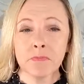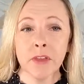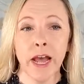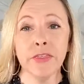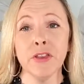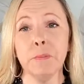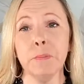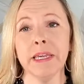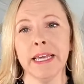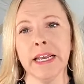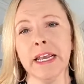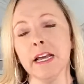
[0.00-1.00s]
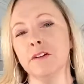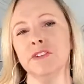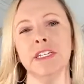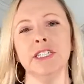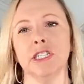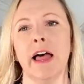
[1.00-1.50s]
At the beginning of
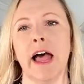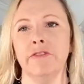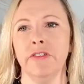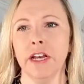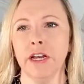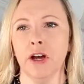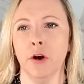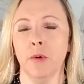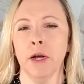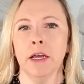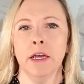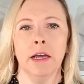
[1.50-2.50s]
each live video,